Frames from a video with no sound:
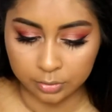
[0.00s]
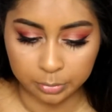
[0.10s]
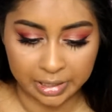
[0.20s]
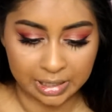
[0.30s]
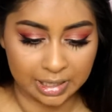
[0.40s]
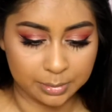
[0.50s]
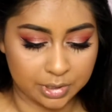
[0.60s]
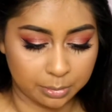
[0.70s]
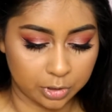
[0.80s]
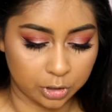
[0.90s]
for my lips,
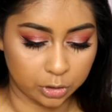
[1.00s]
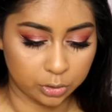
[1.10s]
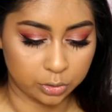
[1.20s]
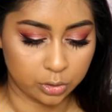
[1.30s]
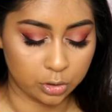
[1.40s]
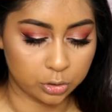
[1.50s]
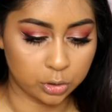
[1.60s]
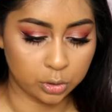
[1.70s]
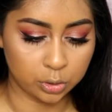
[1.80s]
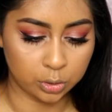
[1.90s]
I'm going to use
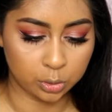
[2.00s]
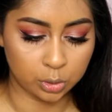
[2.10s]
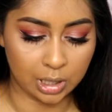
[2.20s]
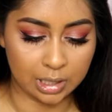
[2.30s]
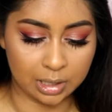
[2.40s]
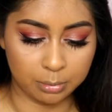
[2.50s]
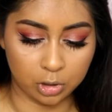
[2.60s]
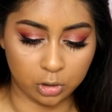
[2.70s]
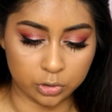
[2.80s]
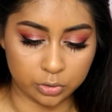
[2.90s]
2 lip
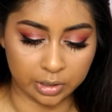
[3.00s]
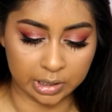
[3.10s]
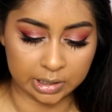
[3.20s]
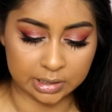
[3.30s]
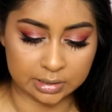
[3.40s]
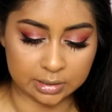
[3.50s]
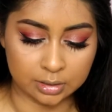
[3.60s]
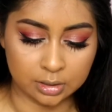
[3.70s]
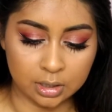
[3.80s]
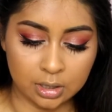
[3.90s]
lingeries.
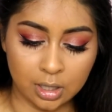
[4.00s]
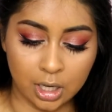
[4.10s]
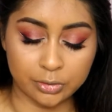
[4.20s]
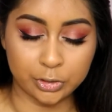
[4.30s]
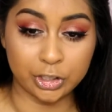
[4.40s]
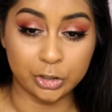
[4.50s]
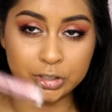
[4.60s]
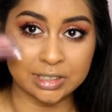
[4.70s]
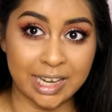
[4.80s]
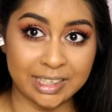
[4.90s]
I've already
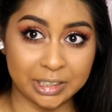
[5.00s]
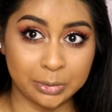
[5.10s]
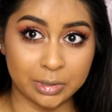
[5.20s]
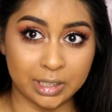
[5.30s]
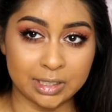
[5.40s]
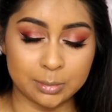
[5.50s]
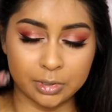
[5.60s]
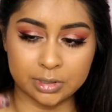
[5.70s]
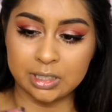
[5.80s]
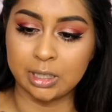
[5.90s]
got Teddy in these,
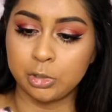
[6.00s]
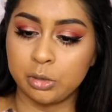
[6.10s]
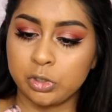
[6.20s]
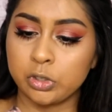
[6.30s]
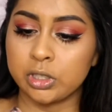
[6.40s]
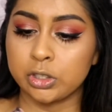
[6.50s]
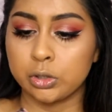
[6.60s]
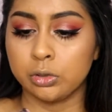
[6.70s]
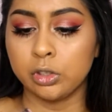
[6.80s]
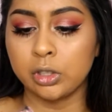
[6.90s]
but today I'm going to be using
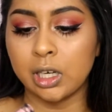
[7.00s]
2 new